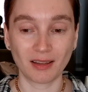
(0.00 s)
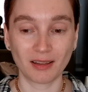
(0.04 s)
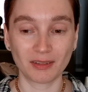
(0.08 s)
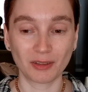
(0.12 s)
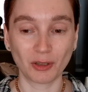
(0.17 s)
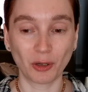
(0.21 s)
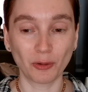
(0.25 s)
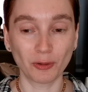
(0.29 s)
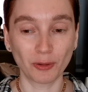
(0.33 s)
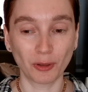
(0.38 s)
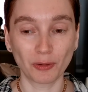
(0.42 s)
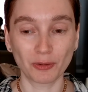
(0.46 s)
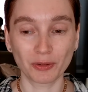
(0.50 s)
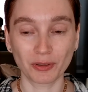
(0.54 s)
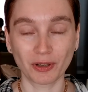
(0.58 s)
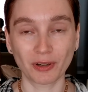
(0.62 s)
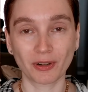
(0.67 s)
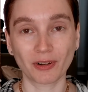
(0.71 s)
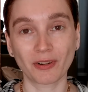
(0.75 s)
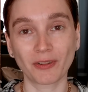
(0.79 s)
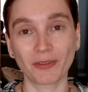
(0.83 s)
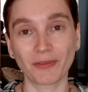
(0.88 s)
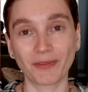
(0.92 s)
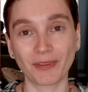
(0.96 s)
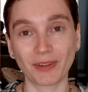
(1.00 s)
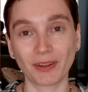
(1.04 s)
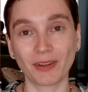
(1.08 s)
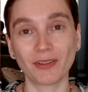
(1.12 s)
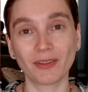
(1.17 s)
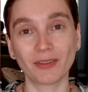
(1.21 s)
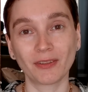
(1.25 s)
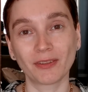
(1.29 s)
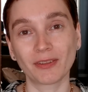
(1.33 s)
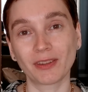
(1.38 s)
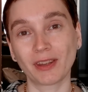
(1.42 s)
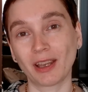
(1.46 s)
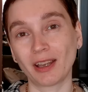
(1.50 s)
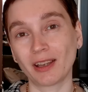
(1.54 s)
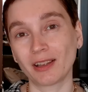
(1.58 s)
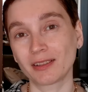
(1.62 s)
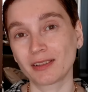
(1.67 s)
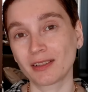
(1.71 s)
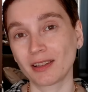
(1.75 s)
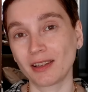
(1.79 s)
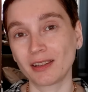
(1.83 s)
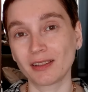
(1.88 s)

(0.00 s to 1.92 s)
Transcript: no longer feel that